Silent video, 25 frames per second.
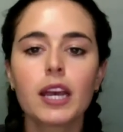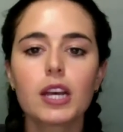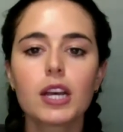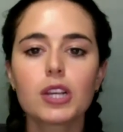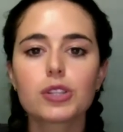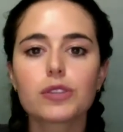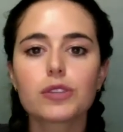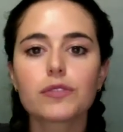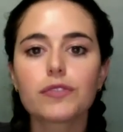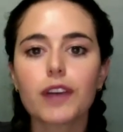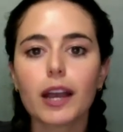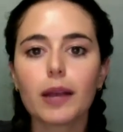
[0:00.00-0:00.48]

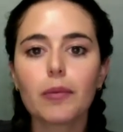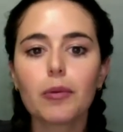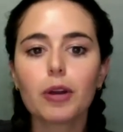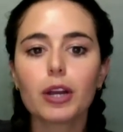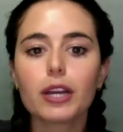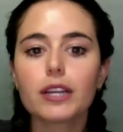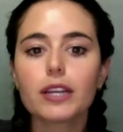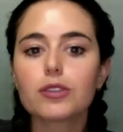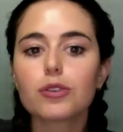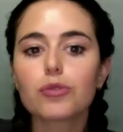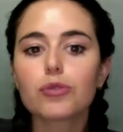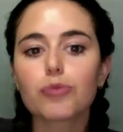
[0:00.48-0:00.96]
So fiber
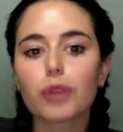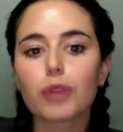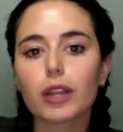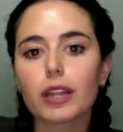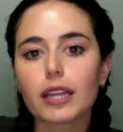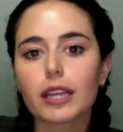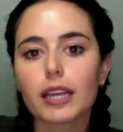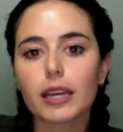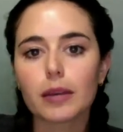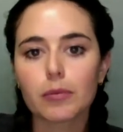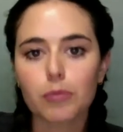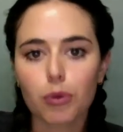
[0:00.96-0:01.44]
is a
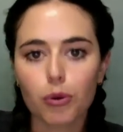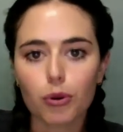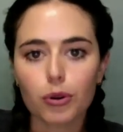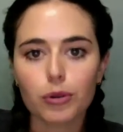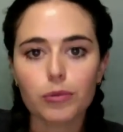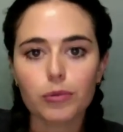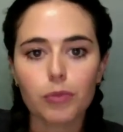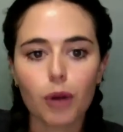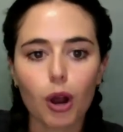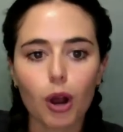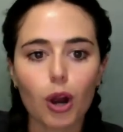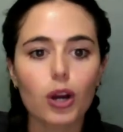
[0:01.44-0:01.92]
really
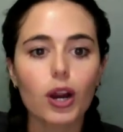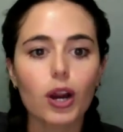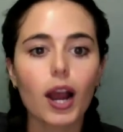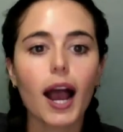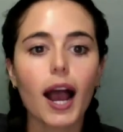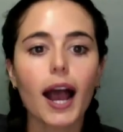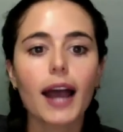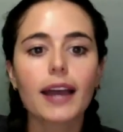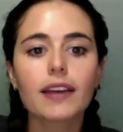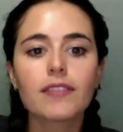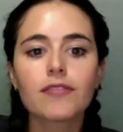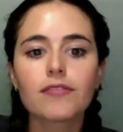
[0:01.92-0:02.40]
important part.
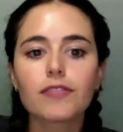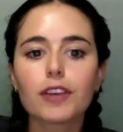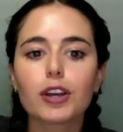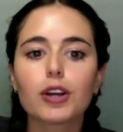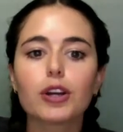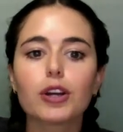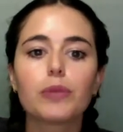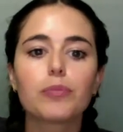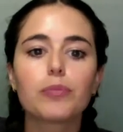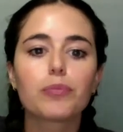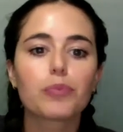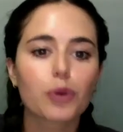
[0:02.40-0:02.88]
I am
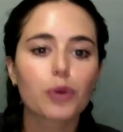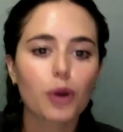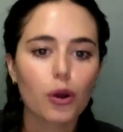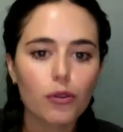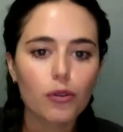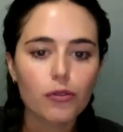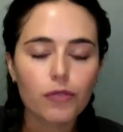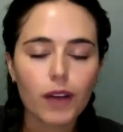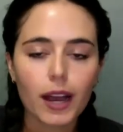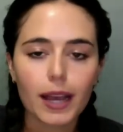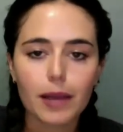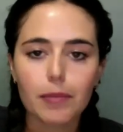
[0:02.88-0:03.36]
very pro
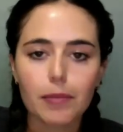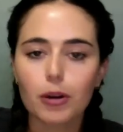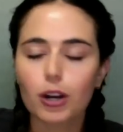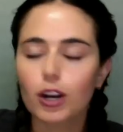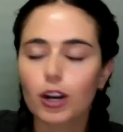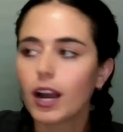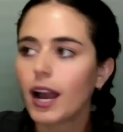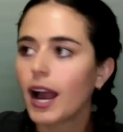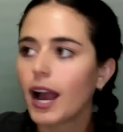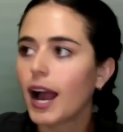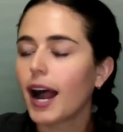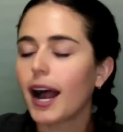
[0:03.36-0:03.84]

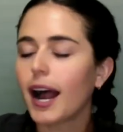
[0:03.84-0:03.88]
fiber.